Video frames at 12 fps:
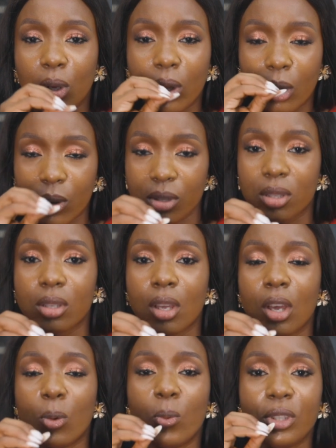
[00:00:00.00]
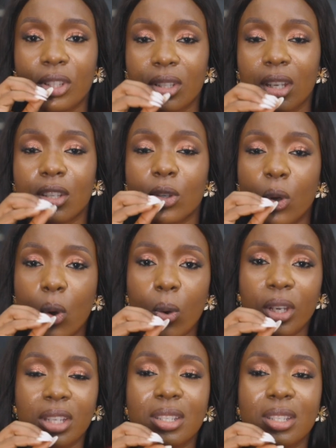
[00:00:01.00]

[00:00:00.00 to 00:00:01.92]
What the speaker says: clause, which states, okay,